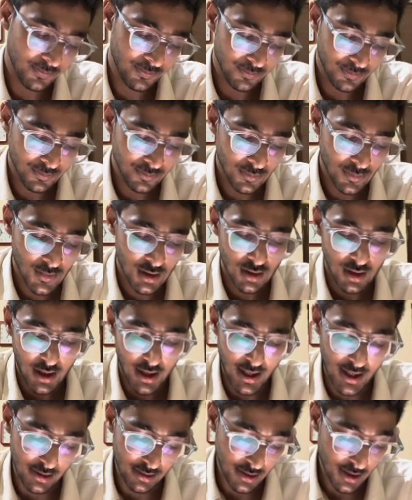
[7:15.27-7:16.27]
And the
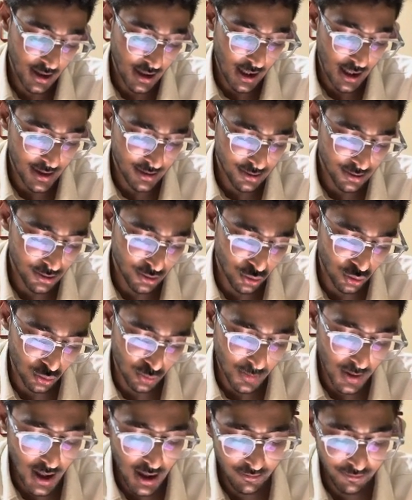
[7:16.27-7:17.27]
carcinoma which
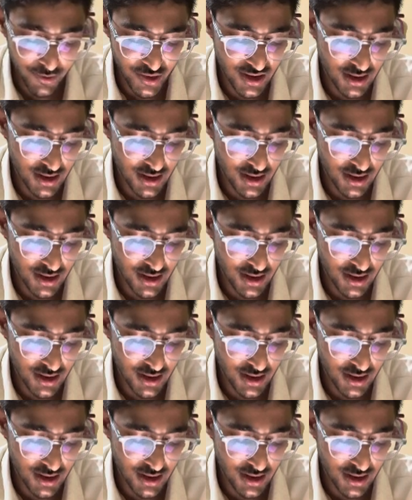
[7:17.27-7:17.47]
is